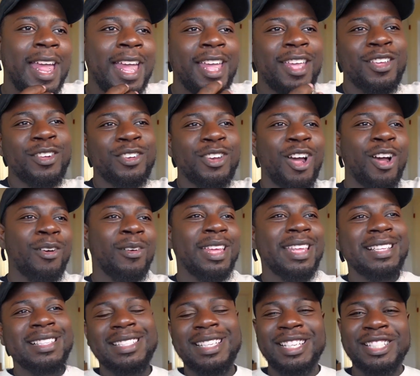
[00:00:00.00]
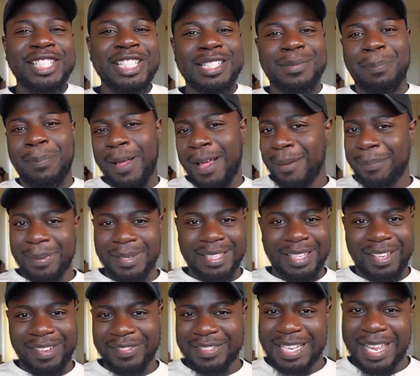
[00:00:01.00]
And you know, it's it's just puppy
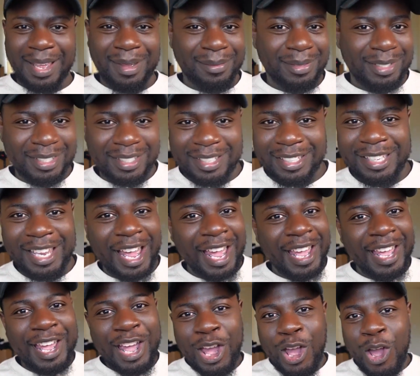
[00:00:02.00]
love type shit. Like